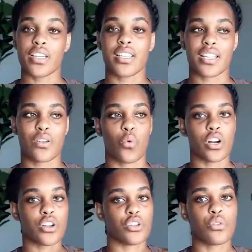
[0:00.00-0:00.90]
just see, what
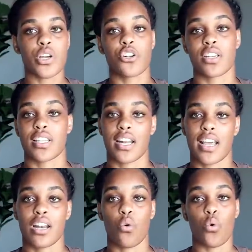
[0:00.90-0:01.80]
are you interested
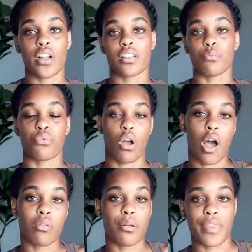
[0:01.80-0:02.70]
in? What is a
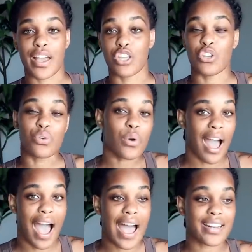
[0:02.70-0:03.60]
problem that you
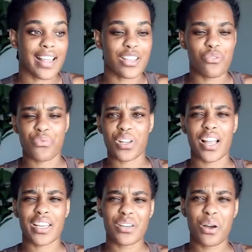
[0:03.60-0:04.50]
had that you feel
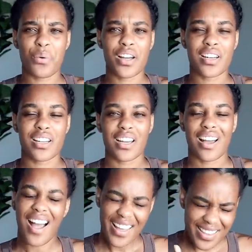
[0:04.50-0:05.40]
like, you know what,
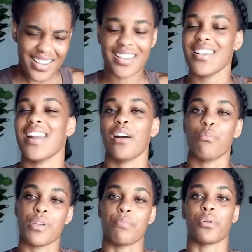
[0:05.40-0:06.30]
I think I can
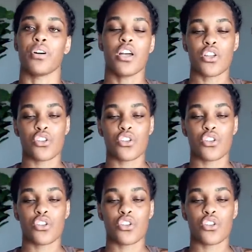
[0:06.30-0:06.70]
help people.